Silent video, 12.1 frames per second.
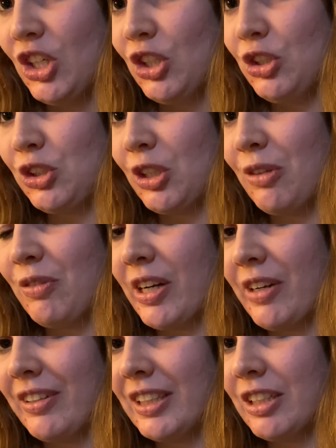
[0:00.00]
you show
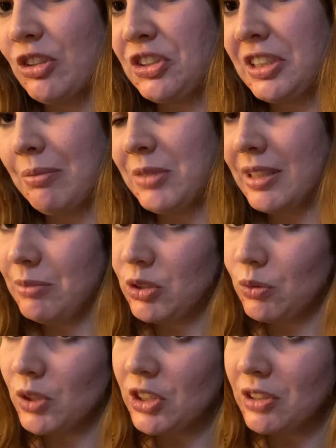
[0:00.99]
very little
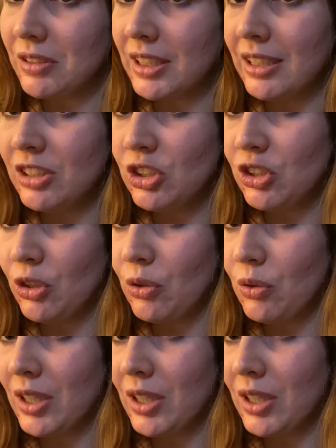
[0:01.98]
symptoms, which leads to